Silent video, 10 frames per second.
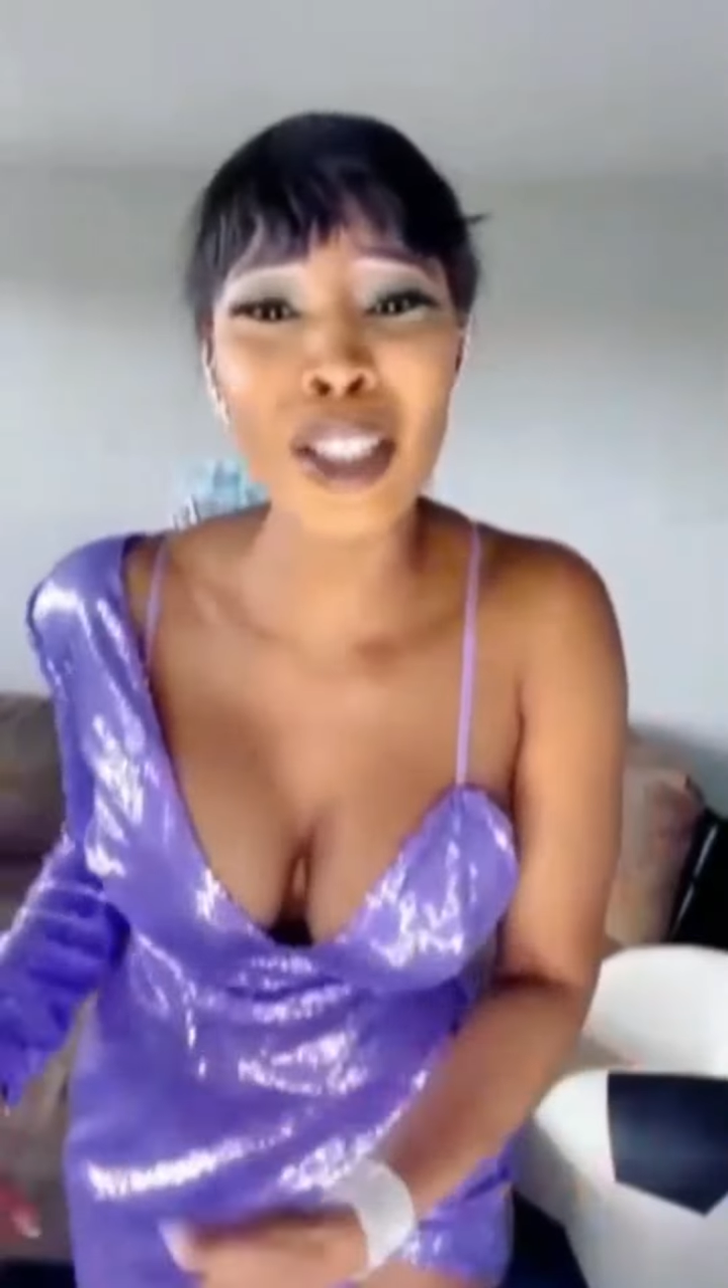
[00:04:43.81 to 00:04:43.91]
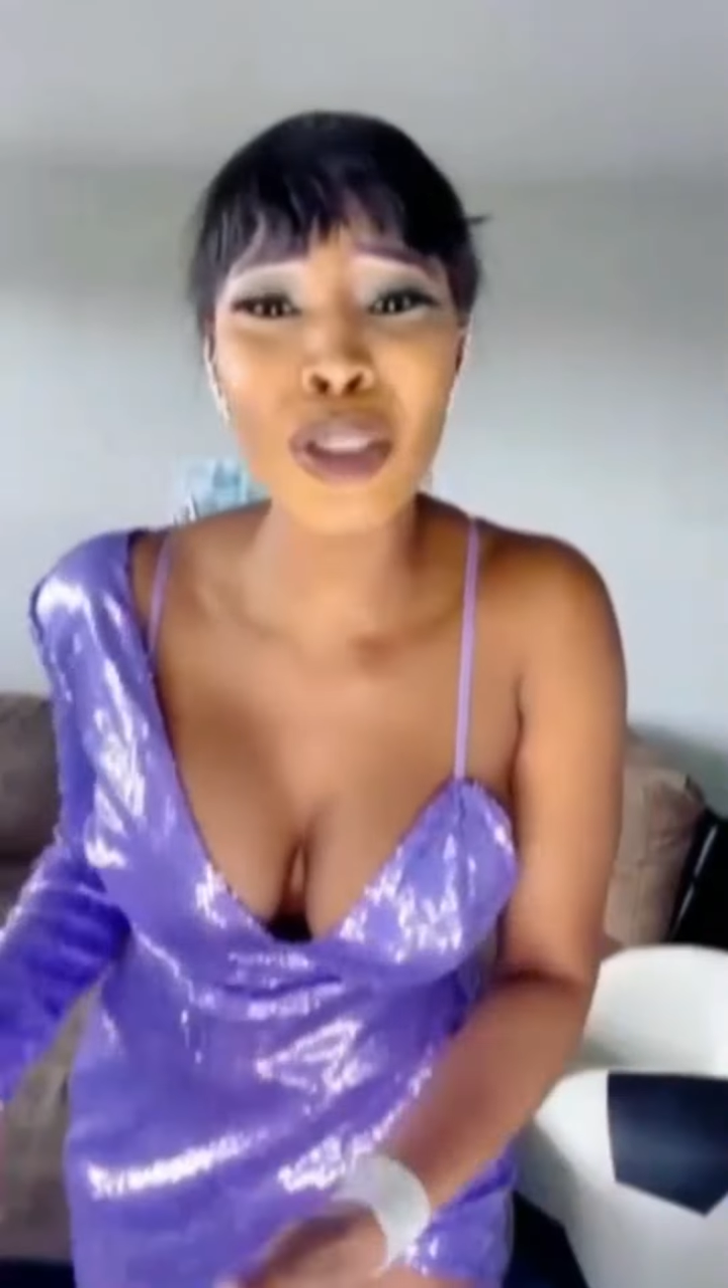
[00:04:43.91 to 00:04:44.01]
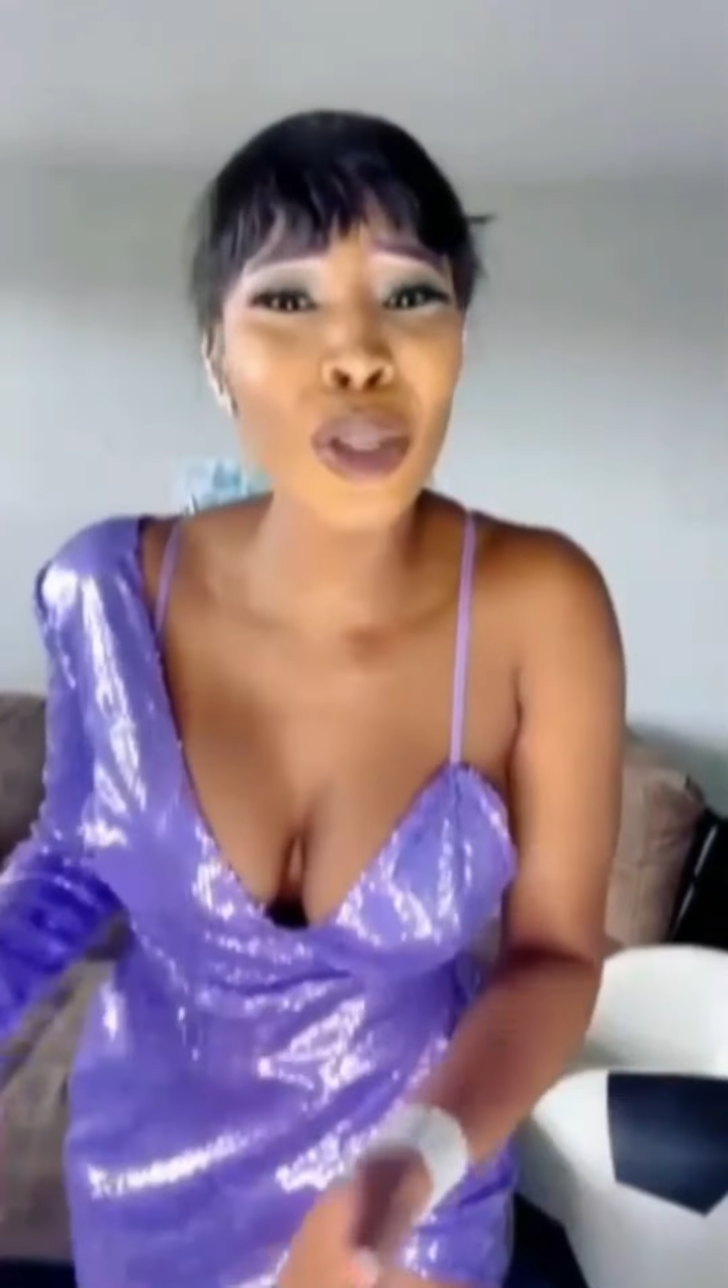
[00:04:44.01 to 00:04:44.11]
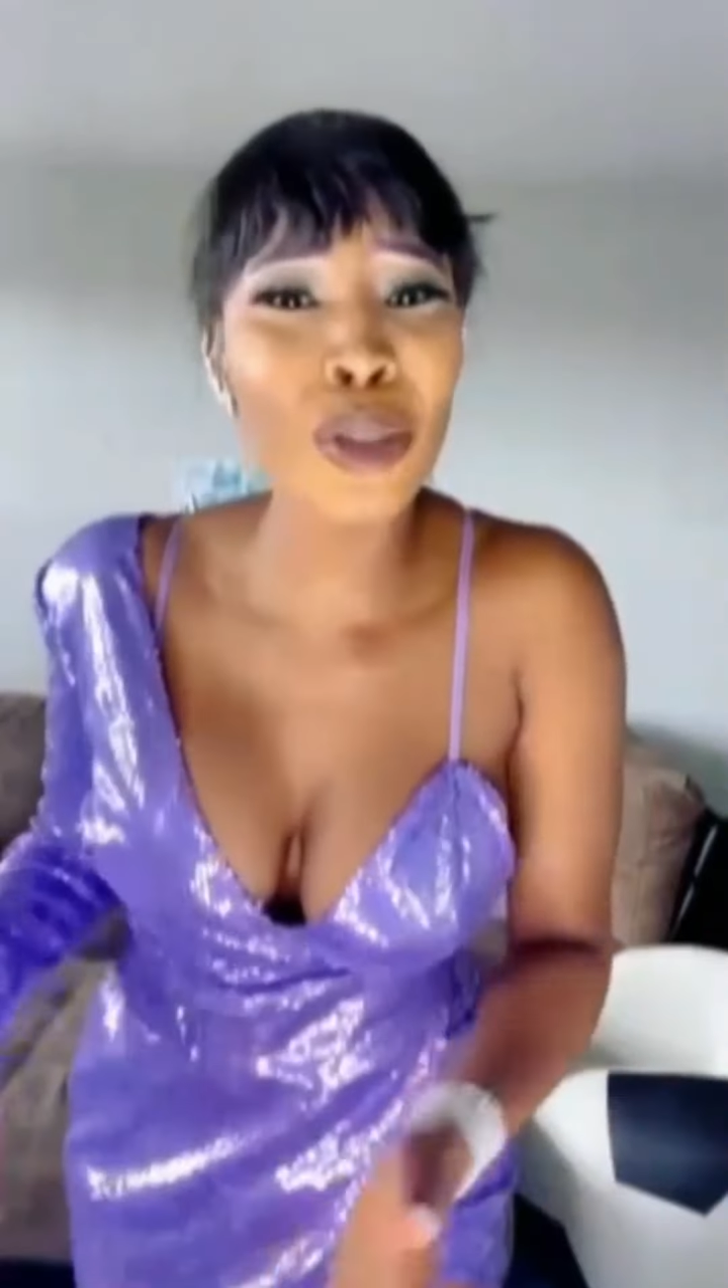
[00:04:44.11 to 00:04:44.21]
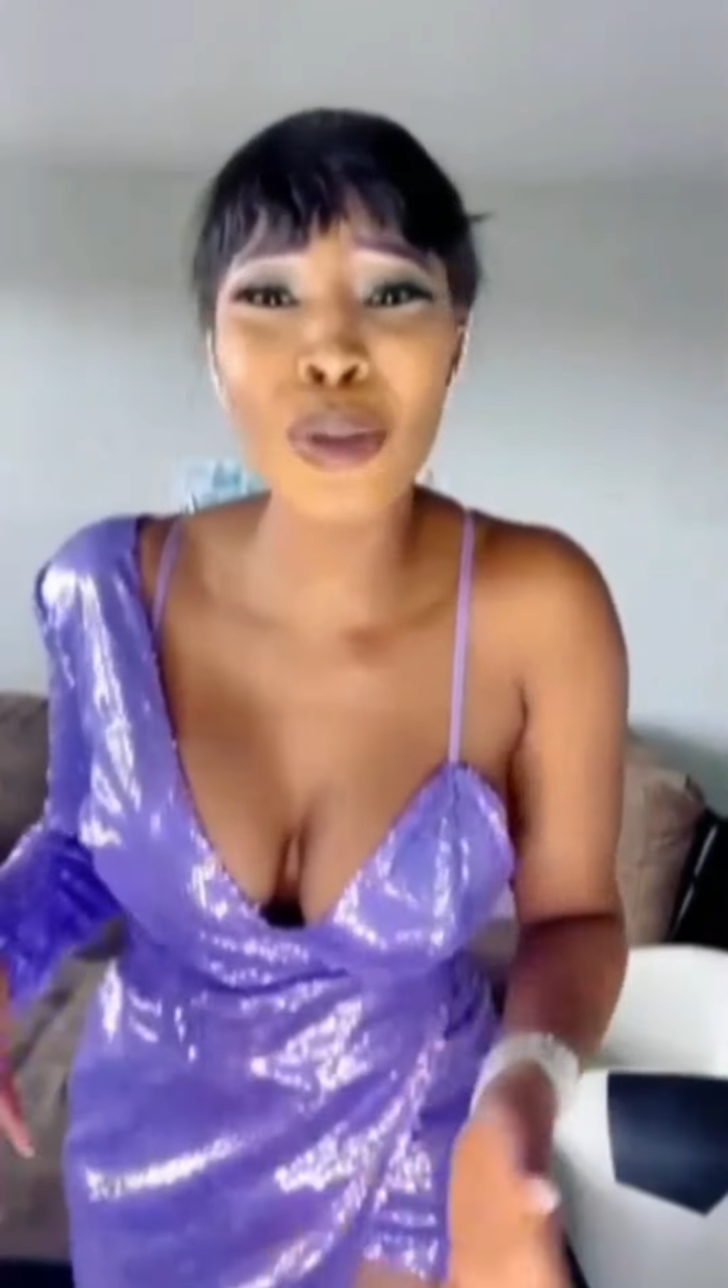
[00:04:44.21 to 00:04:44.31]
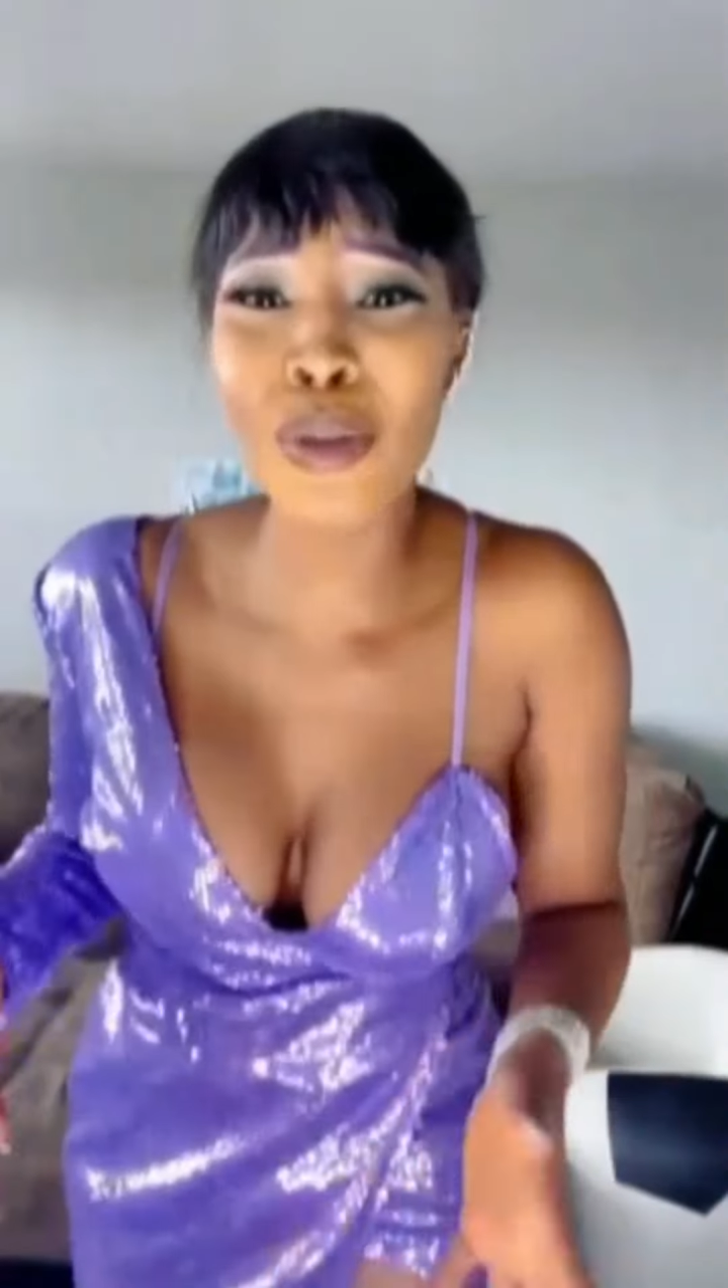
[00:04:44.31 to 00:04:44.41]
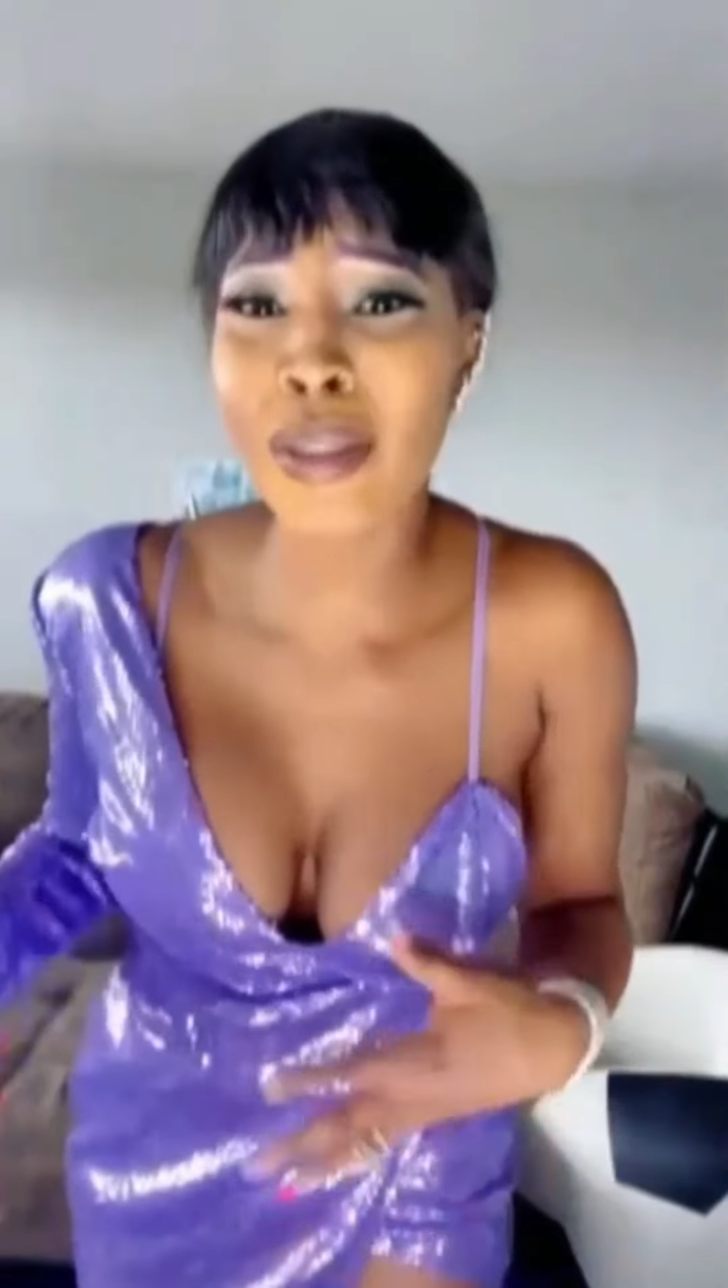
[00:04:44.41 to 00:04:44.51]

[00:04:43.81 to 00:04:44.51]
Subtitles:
He just used